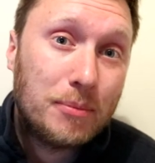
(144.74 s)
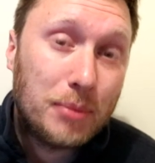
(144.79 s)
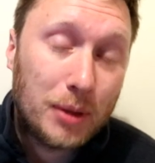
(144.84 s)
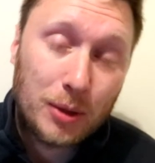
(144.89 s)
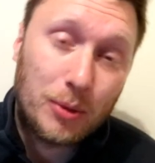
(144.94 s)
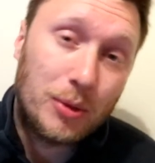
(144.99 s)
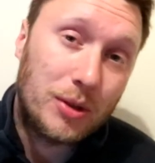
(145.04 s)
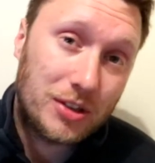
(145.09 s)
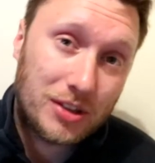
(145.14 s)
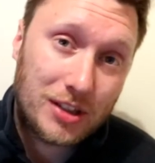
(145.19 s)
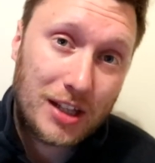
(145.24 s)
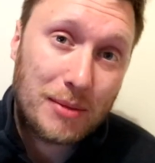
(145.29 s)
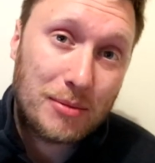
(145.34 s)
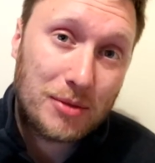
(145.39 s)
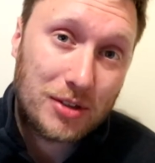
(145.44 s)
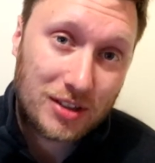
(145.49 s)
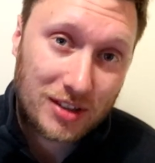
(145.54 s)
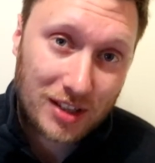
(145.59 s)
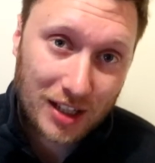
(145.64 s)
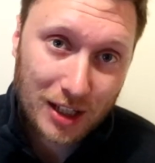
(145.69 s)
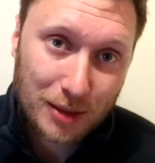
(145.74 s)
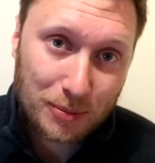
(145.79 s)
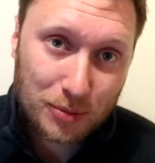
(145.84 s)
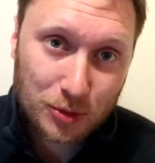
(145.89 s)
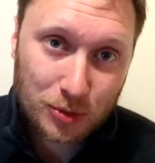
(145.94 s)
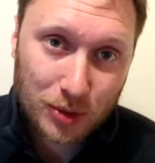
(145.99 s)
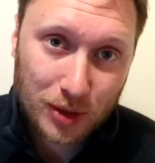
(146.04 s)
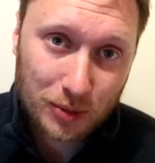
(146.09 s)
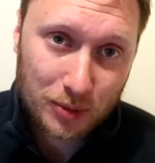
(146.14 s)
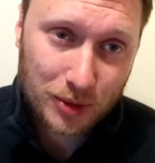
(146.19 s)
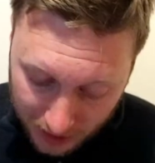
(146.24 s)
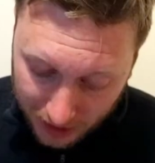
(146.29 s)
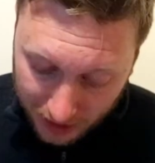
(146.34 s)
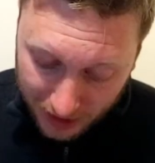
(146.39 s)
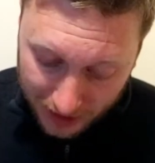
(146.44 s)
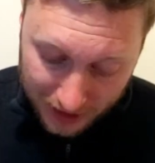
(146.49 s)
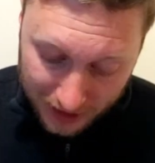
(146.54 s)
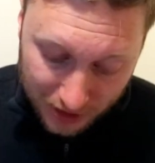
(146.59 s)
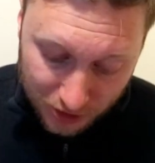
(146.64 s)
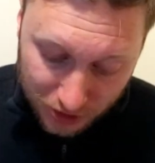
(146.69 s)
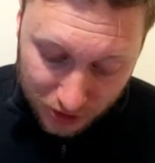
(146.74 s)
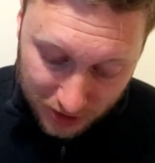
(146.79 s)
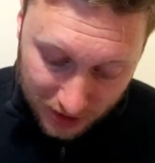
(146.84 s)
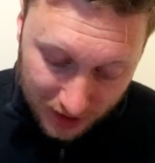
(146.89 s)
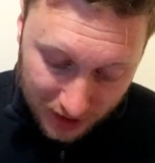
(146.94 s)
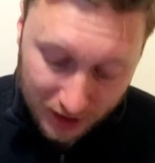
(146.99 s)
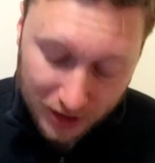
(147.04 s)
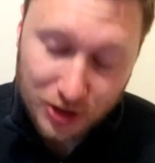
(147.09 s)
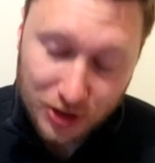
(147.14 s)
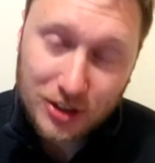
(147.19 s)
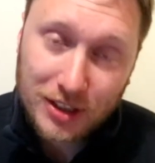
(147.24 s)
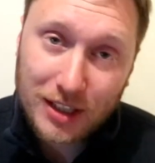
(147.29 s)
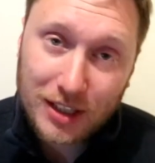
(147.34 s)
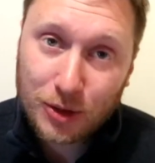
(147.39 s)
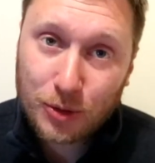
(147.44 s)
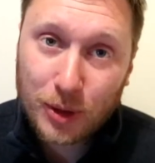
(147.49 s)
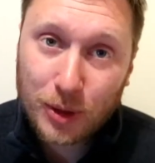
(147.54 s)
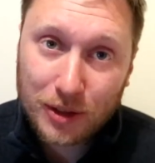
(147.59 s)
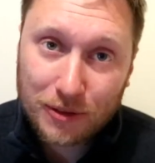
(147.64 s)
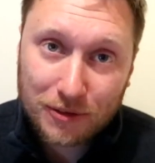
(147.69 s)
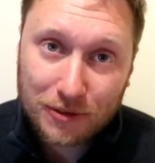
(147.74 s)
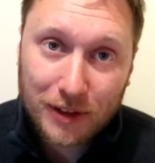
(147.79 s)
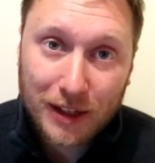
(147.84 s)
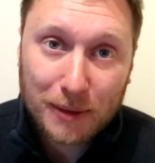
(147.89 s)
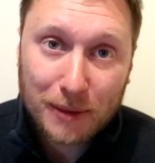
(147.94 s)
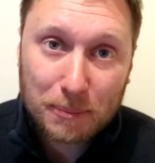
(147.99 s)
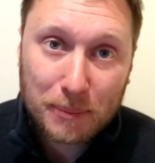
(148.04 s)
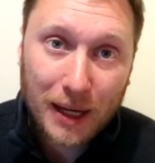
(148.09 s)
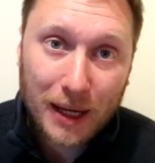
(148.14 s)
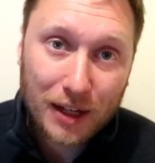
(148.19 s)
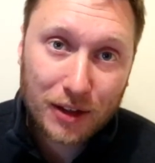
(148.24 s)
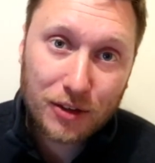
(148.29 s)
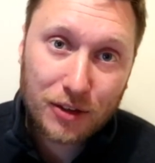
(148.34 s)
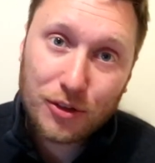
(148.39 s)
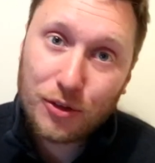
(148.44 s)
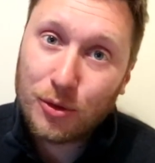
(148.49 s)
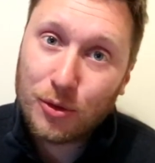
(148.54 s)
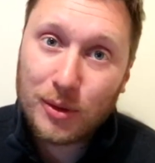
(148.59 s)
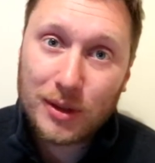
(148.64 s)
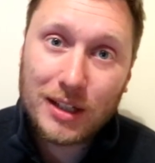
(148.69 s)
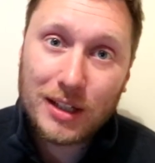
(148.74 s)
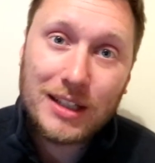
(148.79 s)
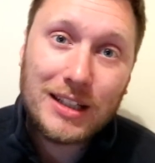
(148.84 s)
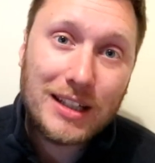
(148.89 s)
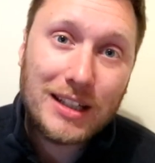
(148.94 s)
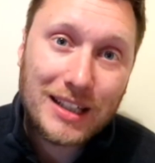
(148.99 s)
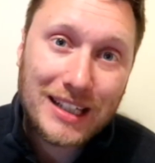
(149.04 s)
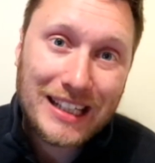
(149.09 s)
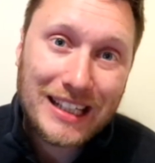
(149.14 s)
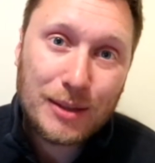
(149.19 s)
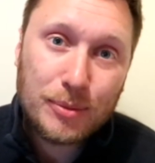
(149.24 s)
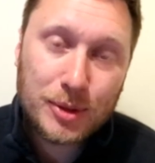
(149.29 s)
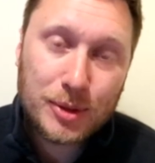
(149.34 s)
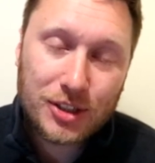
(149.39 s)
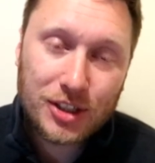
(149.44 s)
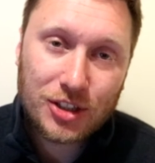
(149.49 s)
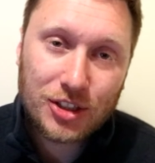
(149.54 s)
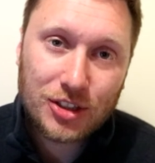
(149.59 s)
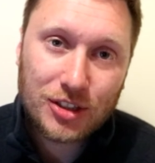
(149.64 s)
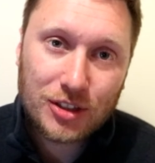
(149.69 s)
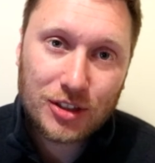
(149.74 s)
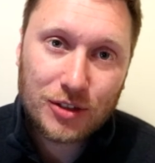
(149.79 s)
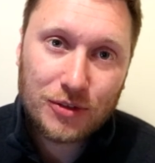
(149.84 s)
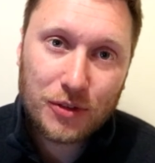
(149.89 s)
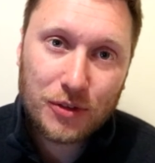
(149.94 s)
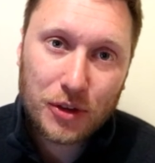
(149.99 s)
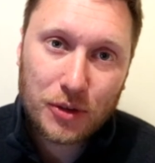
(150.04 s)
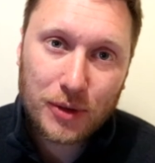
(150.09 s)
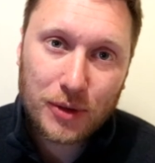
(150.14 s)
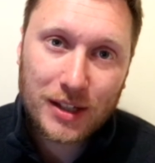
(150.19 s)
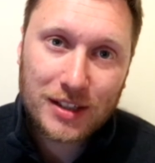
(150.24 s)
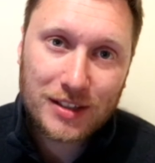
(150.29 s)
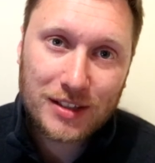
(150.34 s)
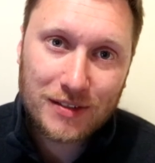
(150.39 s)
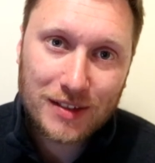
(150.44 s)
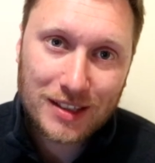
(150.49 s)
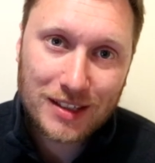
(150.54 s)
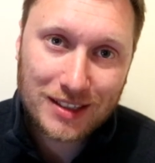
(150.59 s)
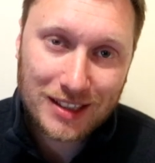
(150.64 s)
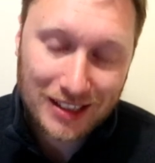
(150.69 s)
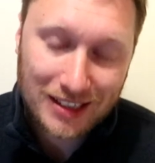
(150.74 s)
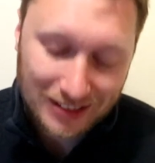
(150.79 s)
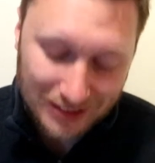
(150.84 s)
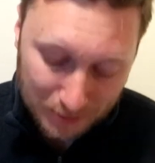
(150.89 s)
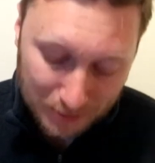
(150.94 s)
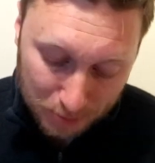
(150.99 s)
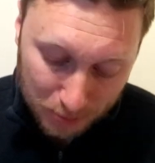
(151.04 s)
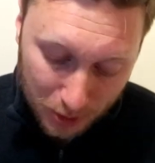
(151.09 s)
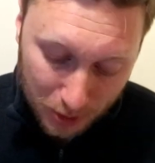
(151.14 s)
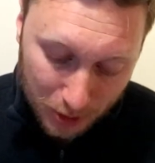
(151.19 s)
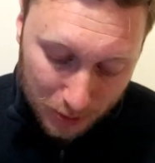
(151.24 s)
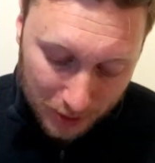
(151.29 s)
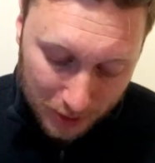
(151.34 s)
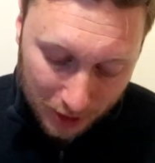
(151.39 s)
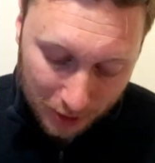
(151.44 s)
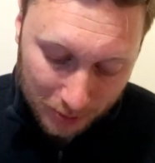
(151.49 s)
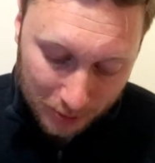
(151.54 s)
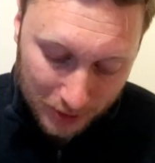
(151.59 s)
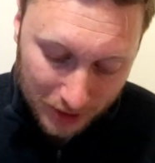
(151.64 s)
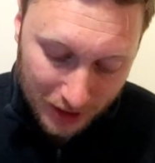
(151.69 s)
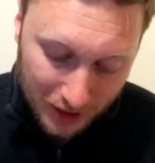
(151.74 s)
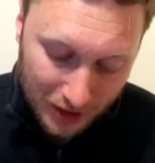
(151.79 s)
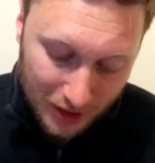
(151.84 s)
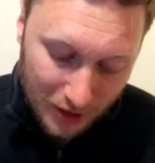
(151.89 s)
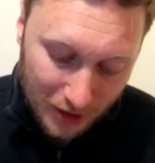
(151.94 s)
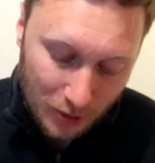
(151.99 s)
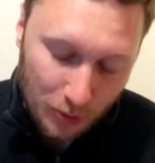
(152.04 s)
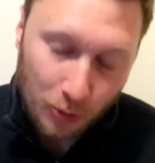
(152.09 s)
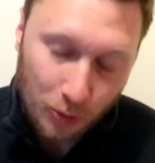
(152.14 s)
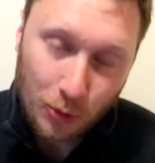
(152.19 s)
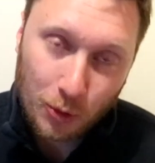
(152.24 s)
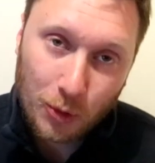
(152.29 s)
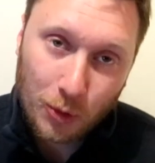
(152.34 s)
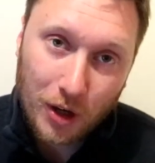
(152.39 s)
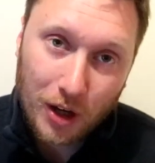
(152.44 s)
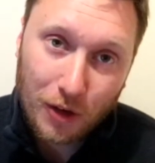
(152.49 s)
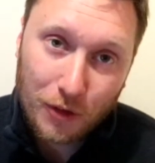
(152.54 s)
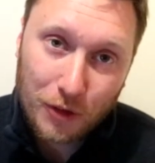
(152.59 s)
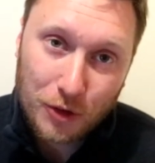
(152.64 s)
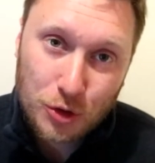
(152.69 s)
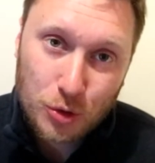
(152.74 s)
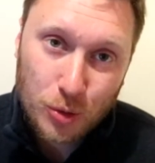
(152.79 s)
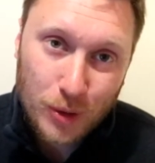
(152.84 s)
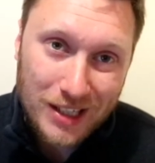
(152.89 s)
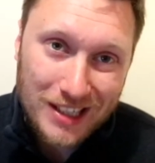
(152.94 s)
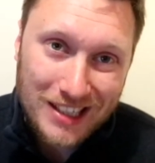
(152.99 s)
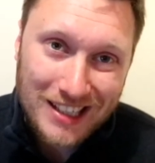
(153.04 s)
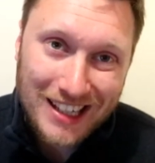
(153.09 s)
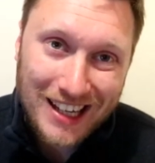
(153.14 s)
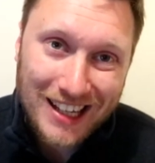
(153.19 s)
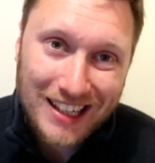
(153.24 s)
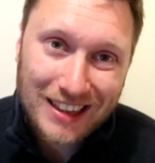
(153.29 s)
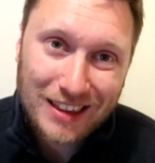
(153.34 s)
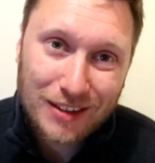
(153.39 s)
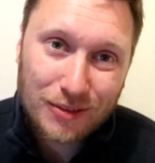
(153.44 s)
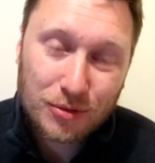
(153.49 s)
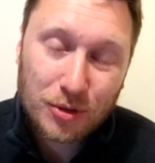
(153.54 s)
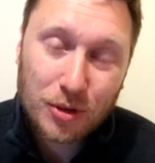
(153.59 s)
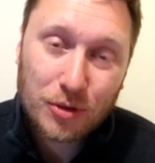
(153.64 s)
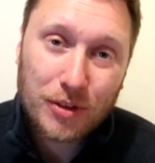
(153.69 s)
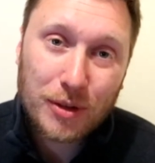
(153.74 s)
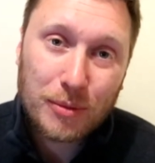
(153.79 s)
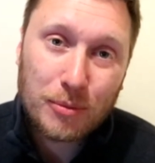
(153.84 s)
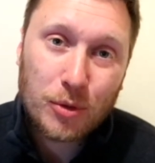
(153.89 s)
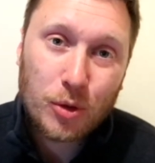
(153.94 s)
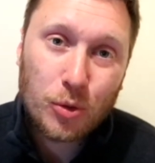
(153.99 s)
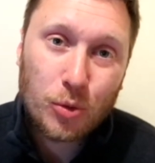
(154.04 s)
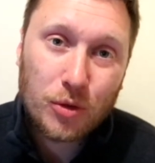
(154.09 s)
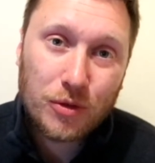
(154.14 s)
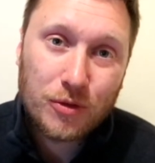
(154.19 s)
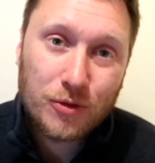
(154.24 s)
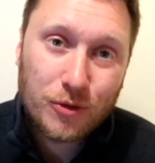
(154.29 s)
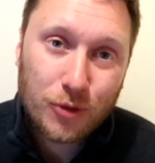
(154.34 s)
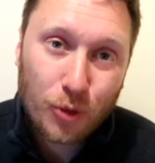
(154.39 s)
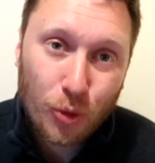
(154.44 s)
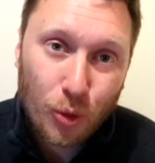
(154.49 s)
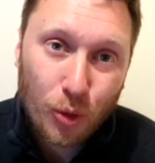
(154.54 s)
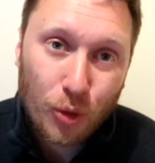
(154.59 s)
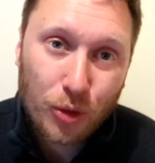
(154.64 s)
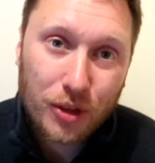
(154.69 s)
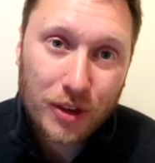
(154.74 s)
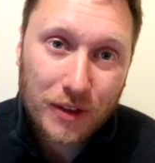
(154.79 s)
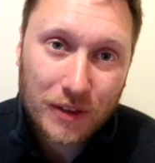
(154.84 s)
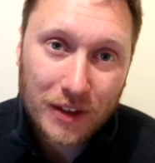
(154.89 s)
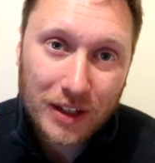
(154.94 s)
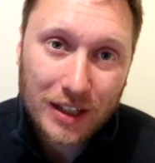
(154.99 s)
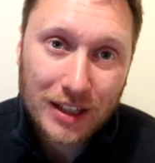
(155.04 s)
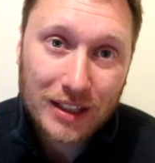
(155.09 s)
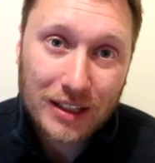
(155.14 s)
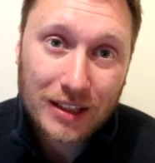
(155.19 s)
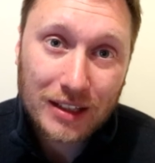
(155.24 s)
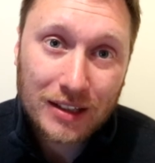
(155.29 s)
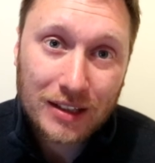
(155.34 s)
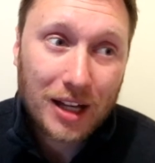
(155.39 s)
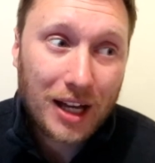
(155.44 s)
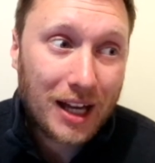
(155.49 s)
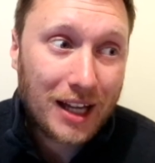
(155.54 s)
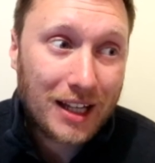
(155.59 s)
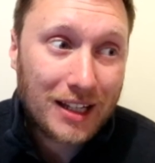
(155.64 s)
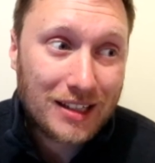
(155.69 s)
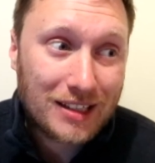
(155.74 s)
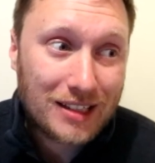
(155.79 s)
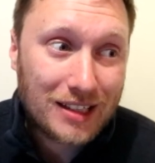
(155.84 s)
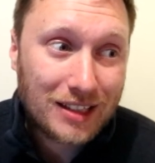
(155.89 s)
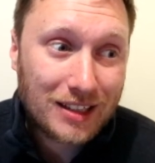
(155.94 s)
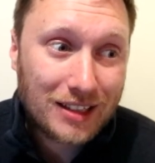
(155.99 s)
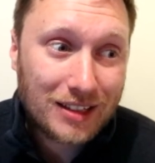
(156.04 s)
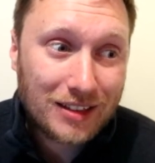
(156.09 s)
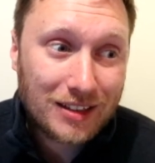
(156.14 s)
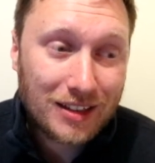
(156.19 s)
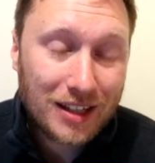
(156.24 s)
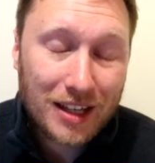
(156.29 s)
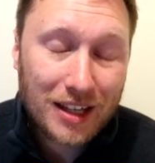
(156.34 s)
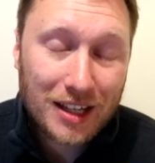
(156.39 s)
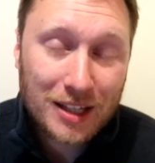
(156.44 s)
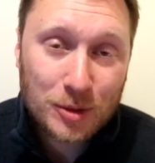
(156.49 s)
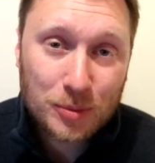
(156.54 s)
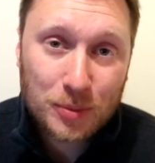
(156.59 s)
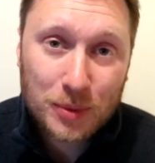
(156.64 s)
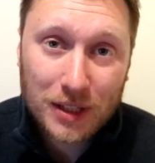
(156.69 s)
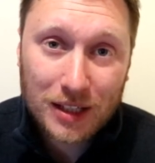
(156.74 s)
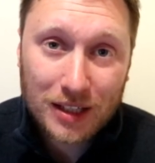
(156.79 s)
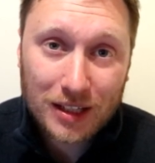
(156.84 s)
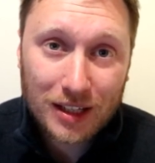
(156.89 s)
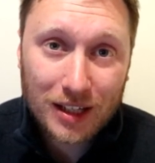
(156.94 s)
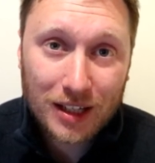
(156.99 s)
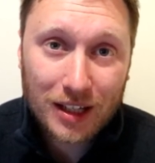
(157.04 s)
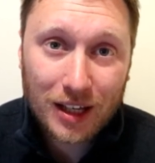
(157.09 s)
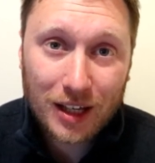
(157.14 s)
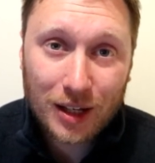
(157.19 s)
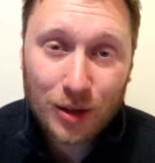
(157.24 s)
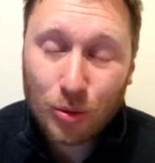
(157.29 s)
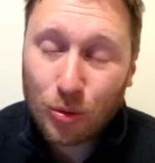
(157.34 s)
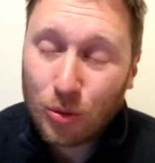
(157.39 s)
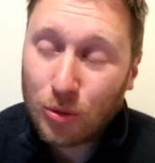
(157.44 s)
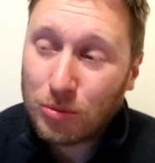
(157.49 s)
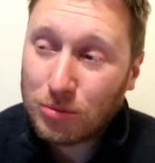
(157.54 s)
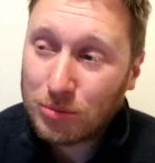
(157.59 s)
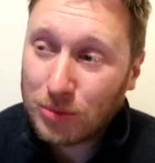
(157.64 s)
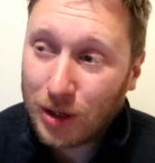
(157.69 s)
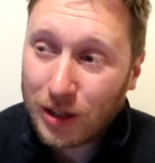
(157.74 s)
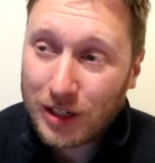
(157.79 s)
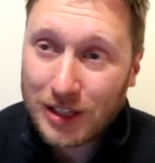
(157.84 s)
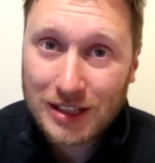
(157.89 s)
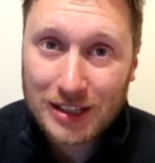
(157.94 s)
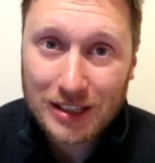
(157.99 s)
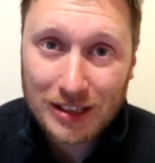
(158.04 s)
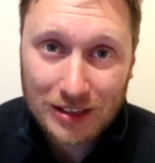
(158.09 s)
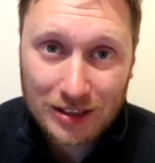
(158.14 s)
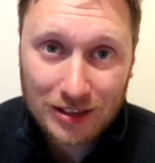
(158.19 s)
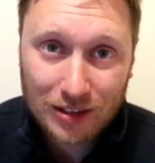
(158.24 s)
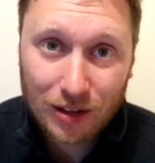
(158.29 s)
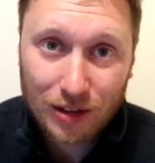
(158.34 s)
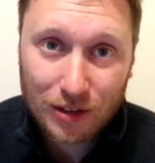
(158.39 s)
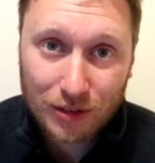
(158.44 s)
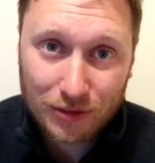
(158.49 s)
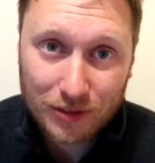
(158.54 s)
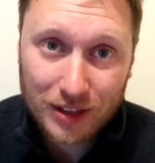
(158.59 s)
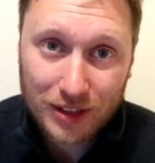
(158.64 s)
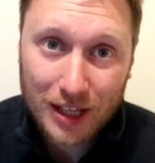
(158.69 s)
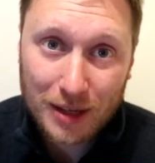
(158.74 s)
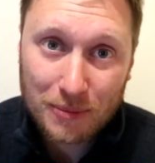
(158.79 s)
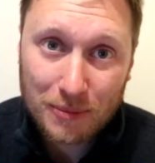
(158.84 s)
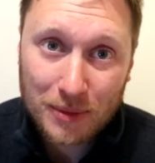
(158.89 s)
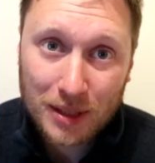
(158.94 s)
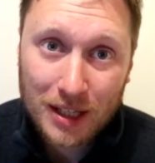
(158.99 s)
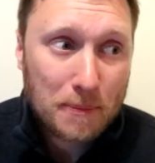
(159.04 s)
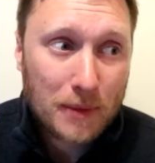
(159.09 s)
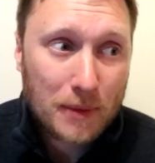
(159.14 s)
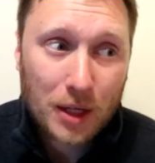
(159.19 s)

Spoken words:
but he wants them to stay up as well. And interestingly, I just had a quick flick back through league positions for the rest of this season. Birmingham, on the 28th of November, were fourth in the league, and it's been an almighty slide for them.